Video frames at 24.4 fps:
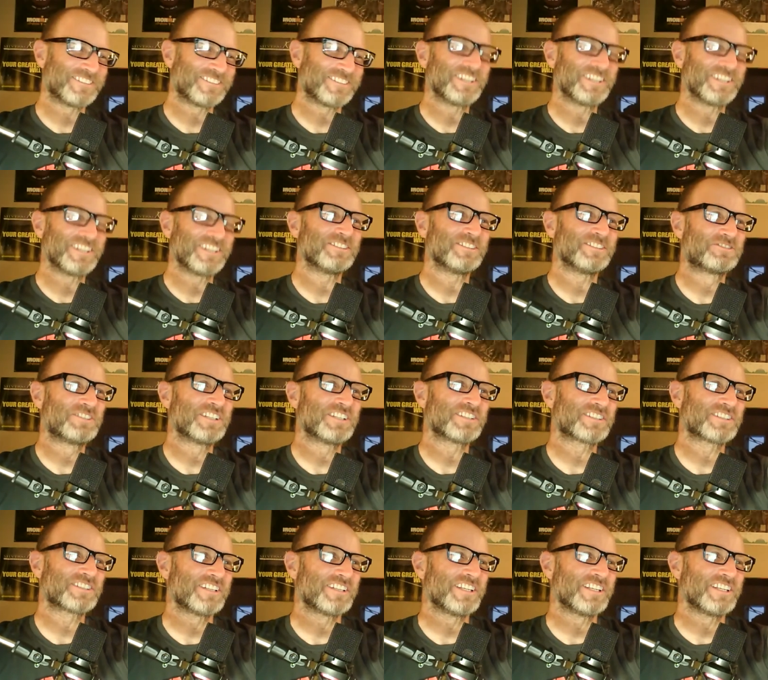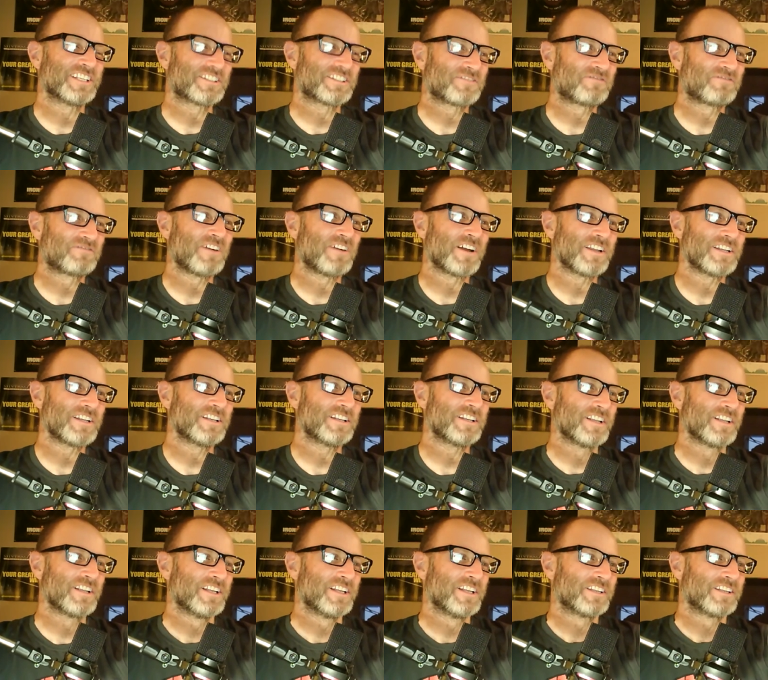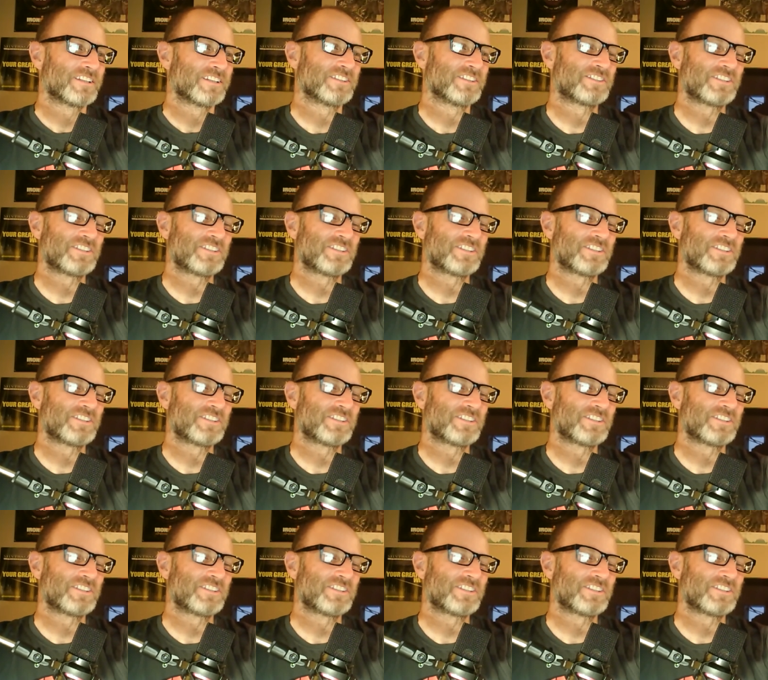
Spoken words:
is just, it's fun to